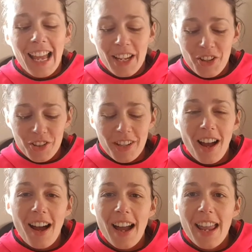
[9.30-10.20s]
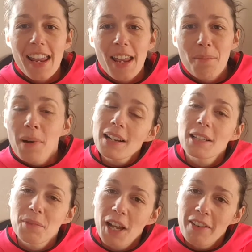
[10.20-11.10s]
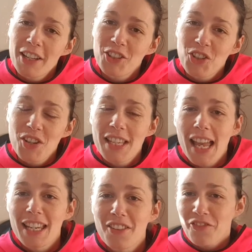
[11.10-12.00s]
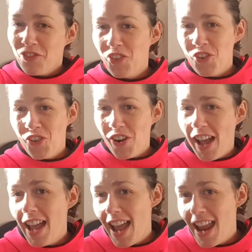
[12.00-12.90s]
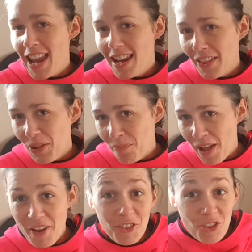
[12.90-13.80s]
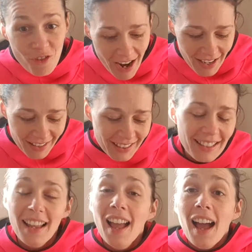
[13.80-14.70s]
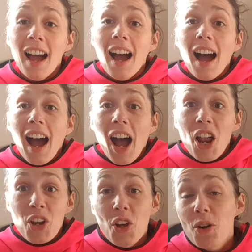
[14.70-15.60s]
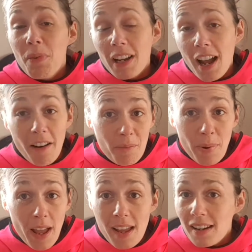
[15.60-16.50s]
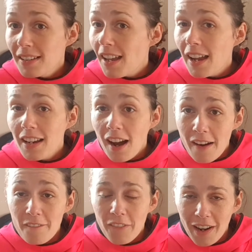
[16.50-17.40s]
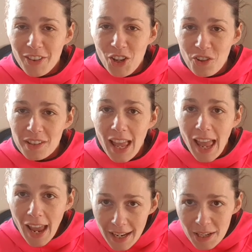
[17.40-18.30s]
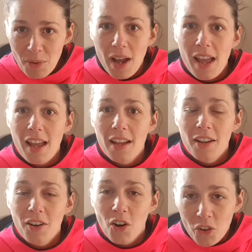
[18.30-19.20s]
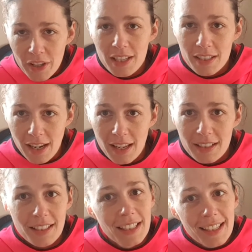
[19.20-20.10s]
because I plucked up the courage to send for another pair of trainers. Not my current pair because I can't find those anywhere on the internet.